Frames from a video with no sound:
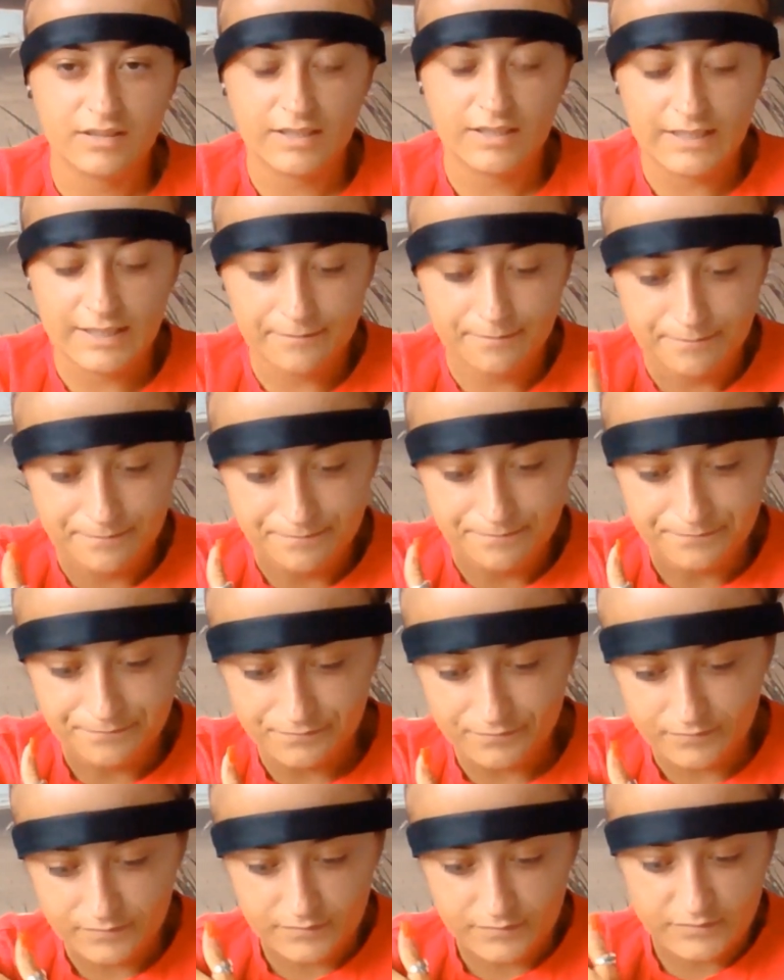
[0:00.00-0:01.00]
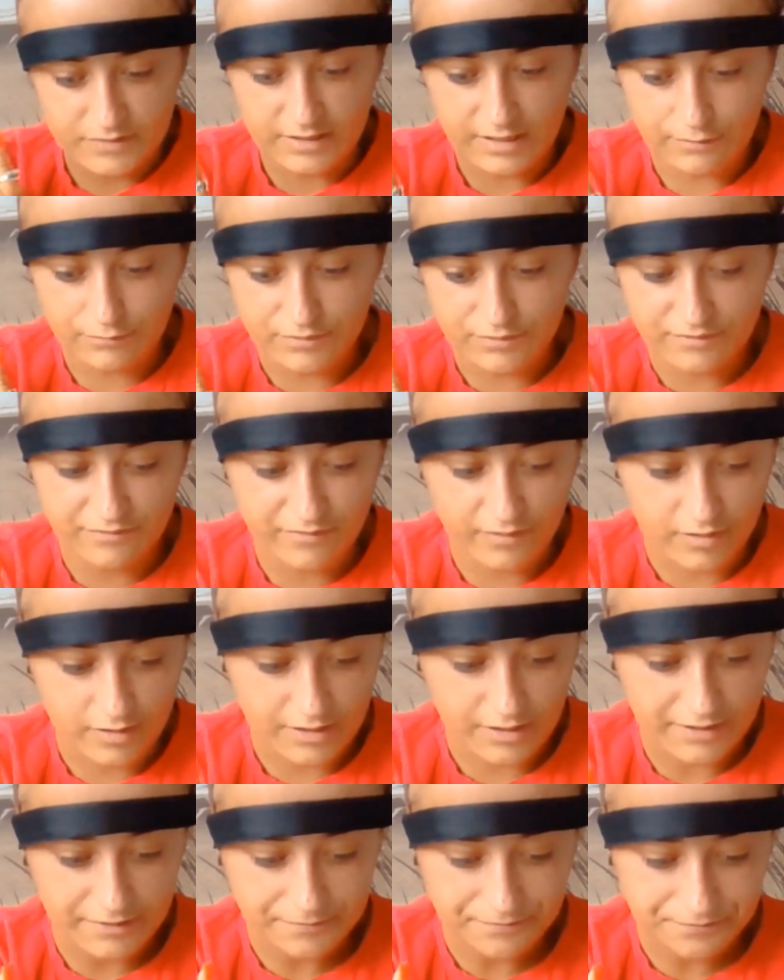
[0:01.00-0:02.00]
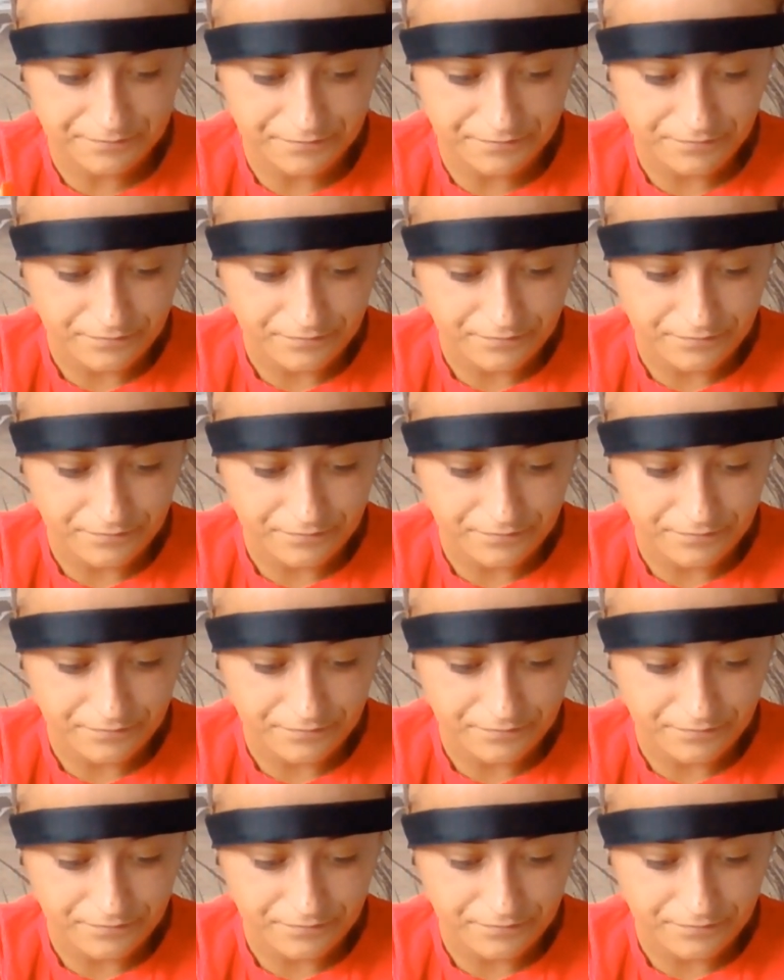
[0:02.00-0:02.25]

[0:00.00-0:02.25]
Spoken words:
So that was fine.